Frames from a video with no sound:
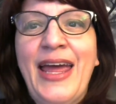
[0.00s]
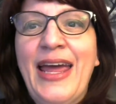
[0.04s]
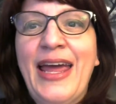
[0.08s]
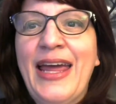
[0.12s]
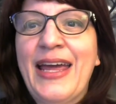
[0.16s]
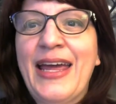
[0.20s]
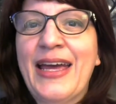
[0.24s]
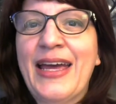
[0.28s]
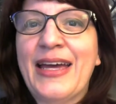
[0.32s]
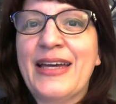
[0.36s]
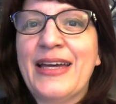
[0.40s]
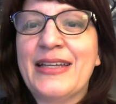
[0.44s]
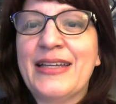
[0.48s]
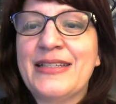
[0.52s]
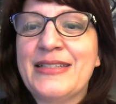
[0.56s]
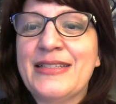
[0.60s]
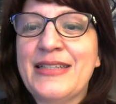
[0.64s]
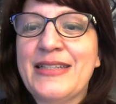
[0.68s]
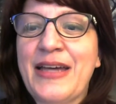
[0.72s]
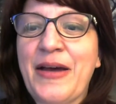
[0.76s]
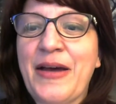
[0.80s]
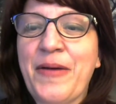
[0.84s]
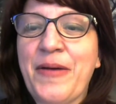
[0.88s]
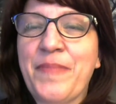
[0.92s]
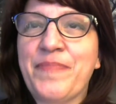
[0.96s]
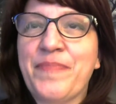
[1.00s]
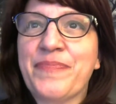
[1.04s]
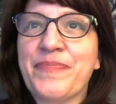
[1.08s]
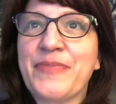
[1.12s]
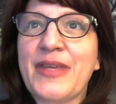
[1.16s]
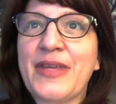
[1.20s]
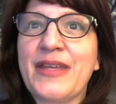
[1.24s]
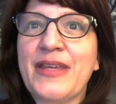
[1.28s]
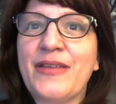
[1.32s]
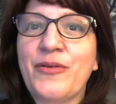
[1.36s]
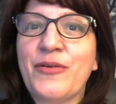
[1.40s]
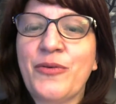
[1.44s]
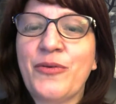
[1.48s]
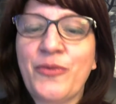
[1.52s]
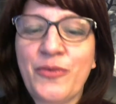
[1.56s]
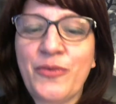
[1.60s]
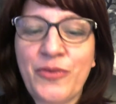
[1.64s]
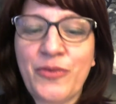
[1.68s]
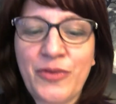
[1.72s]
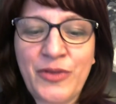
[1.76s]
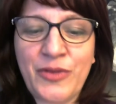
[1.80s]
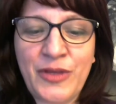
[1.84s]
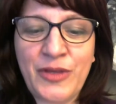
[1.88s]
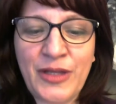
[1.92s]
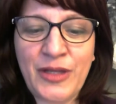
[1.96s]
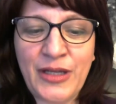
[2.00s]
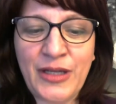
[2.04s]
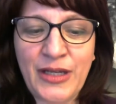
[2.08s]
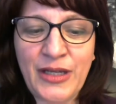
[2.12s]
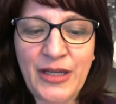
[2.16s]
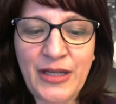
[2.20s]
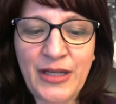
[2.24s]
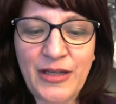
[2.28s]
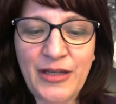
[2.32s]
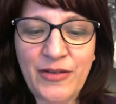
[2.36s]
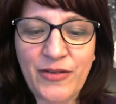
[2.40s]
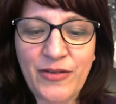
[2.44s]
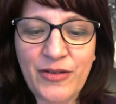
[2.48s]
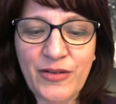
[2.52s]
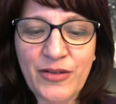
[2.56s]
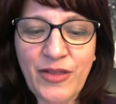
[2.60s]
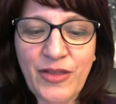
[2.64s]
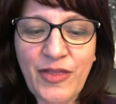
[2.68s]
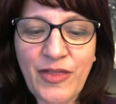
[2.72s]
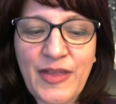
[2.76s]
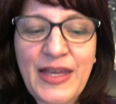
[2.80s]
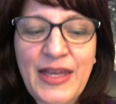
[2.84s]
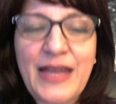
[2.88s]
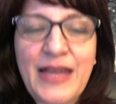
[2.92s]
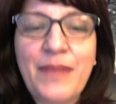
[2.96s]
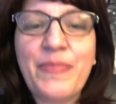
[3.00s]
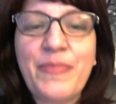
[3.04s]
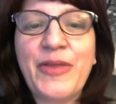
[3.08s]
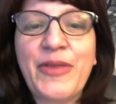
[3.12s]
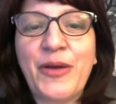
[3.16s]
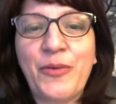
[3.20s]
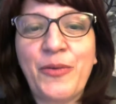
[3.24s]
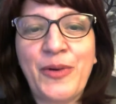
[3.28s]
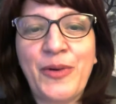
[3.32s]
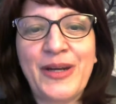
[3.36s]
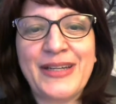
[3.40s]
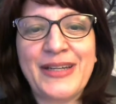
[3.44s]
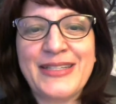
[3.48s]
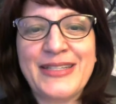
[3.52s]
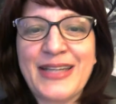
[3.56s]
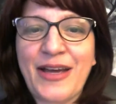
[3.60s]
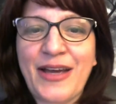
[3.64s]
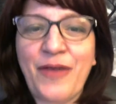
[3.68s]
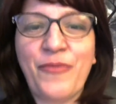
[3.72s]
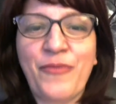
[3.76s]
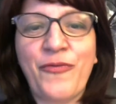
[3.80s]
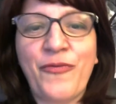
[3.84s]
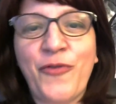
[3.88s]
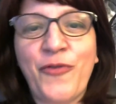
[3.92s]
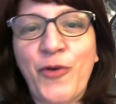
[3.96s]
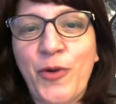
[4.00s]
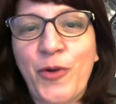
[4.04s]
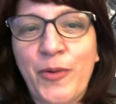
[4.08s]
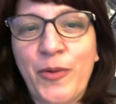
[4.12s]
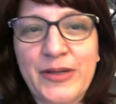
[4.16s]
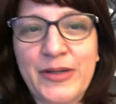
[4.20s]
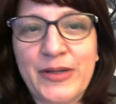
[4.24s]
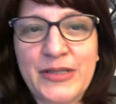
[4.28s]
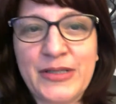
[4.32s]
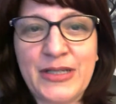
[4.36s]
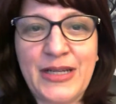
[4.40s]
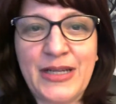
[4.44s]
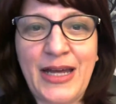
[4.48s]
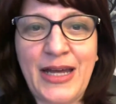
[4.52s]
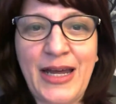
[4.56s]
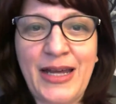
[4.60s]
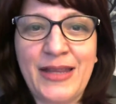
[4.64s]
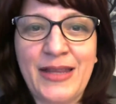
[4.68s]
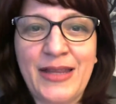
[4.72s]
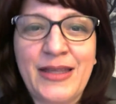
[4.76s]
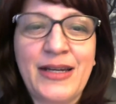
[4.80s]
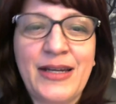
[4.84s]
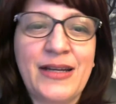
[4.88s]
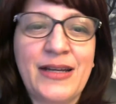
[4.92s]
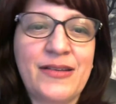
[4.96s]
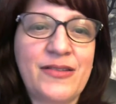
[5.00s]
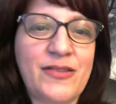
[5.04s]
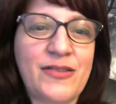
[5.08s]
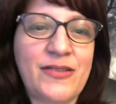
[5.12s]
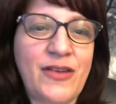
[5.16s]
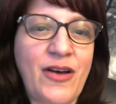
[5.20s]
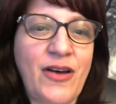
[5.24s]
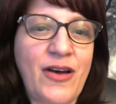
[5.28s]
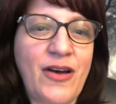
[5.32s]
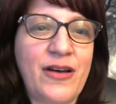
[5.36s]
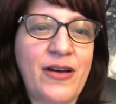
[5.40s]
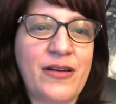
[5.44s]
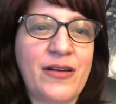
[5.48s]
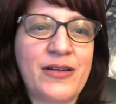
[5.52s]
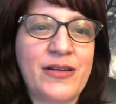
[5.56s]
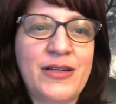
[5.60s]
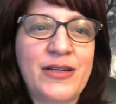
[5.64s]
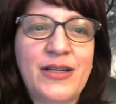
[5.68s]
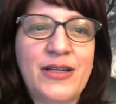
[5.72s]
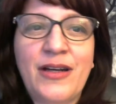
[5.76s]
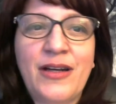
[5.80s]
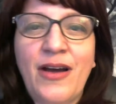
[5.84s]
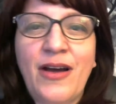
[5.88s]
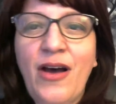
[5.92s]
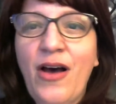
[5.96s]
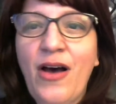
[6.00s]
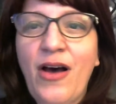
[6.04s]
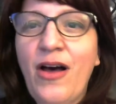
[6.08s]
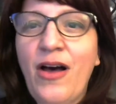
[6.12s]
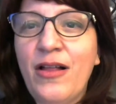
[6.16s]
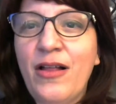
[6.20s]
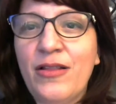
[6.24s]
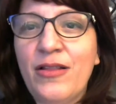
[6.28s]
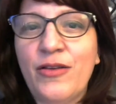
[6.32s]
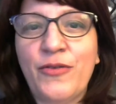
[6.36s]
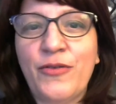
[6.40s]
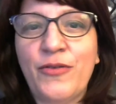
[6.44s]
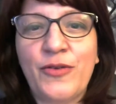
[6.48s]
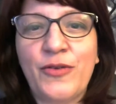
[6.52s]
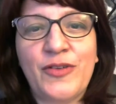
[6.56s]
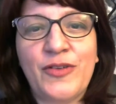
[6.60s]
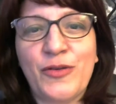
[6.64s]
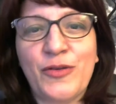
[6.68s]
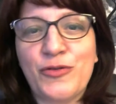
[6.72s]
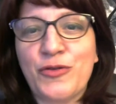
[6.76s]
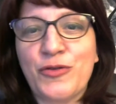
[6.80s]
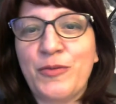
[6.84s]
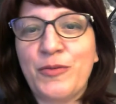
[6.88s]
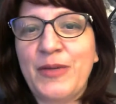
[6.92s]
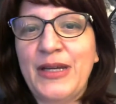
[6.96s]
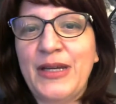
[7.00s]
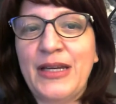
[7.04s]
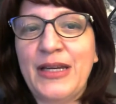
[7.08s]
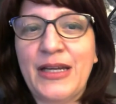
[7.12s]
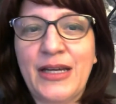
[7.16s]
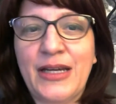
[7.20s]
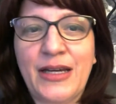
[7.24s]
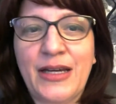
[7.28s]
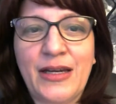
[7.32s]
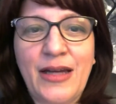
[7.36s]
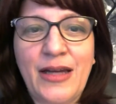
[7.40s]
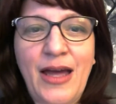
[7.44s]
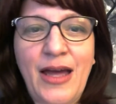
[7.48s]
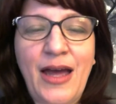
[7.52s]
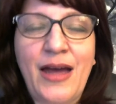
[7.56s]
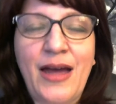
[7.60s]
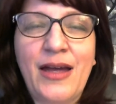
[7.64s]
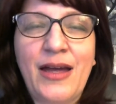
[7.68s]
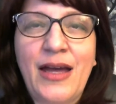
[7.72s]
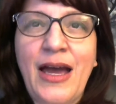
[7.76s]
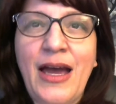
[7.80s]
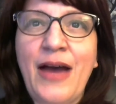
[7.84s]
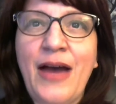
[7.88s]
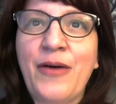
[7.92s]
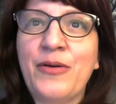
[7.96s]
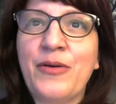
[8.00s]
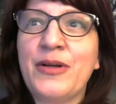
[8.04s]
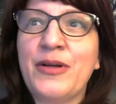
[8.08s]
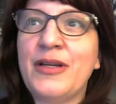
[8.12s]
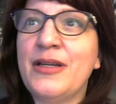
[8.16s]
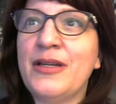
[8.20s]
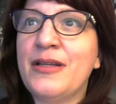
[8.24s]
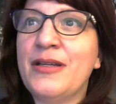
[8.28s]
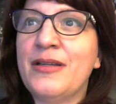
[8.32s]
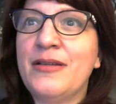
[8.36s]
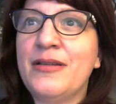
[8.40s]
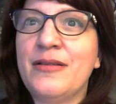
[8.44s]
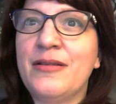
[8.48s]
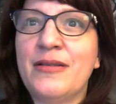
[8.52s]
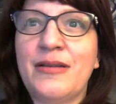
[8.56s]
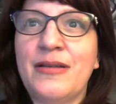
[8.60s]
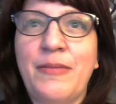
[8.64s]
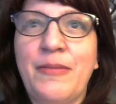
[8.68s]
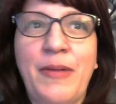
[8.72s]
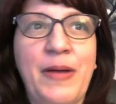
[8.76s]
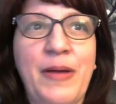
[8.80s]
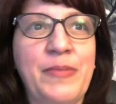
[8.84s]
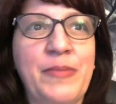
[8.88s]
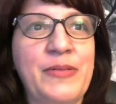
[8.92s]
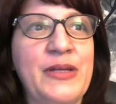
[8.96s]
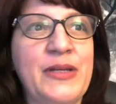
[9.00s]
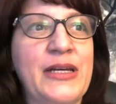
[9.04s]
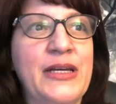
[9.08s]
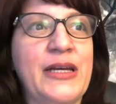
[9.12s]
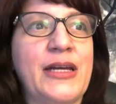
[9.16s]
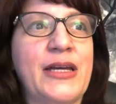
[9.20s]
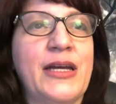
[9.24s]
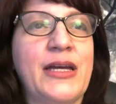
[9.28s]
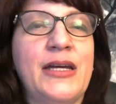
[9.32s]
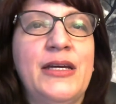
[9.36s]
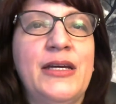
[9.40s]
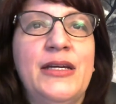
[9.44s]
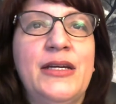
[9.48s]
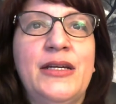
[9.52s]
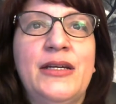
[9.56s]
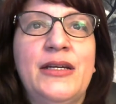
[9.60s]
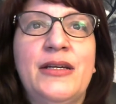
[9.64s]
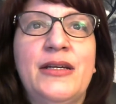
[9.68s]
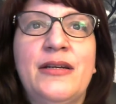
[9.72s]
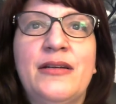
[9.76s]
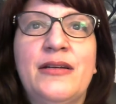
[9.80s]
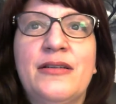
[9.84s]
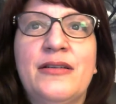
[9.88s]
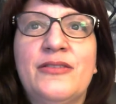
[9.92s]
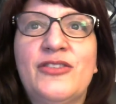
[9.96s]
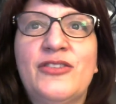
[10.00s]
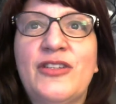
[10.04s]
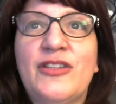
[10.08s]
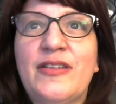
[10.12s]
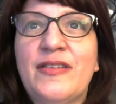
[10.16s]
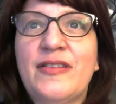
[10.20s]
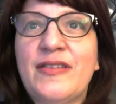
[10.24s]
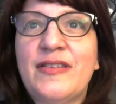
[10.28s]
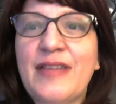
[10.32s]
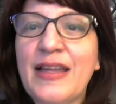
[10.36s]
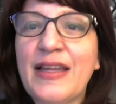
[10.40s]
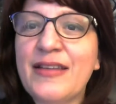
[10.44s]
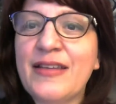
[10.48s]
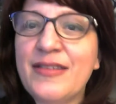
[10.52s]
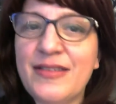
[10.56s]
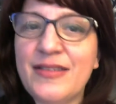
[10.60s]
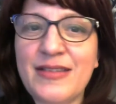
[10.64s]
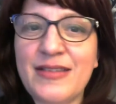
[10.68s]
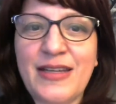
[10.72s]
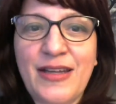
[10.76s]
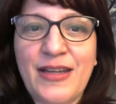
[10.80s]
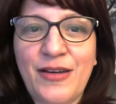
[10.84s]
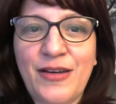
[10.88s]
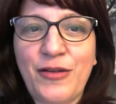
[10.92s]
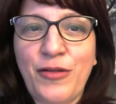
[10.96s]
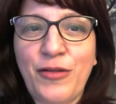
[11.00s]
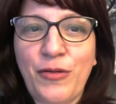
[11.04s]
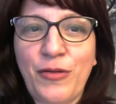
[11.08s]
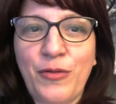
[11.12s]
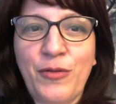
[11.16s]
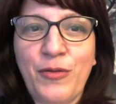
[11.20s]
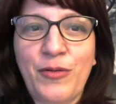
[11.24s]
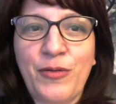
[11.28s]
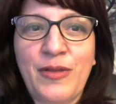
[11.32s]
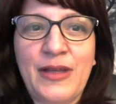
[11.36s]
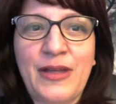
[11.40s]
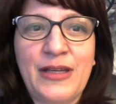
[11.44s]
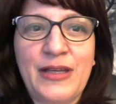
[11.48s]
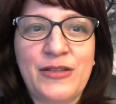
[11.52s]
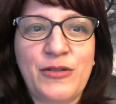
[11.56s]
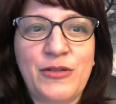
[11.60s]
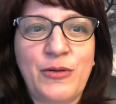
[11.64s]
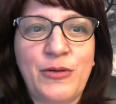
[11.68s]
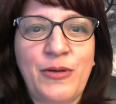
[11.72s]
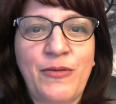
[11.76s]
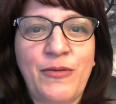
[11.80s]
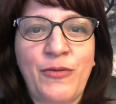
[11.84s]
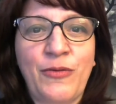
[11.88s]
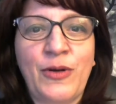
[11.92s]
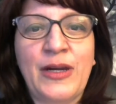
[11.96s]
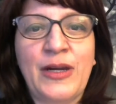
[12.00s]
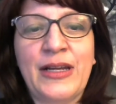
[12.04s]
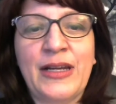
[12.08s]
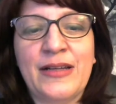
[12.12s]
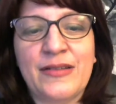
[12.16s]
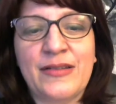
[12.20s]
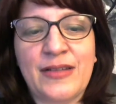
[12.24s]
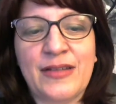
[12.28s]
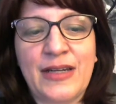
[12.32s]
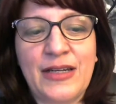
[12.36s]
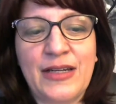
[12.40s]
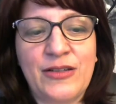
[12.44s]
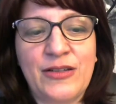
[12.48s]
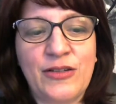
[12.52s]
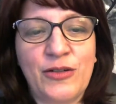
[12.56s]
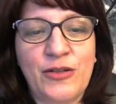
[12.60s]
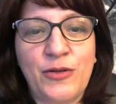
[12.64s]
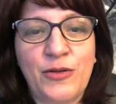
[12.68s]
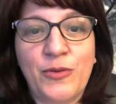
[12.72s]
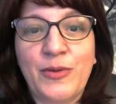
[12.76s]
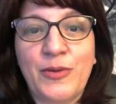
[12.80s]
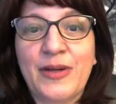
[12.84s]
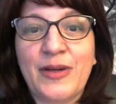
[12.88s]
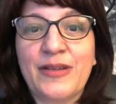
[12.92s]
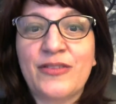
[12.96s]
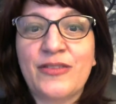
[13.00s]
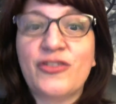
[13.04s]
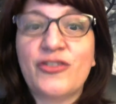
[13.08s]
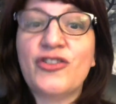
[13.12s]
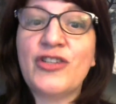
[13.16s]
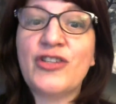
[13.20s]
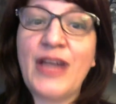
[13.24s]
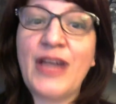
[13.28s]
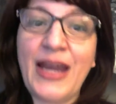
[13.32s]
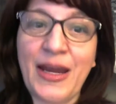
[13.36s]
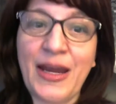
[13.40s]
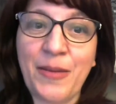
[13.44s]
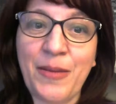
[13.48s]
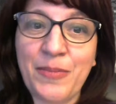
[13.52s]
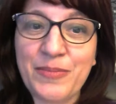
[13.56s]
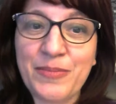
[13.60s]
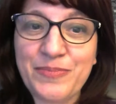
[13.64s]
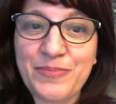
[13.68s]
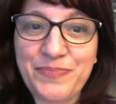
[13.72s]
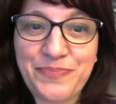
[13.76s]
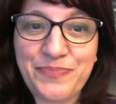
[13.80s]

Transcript: And the theme that wanted to come forward today that I saw all over social media, out in the public, just sensed in through the intuitive readings that I do, was shame.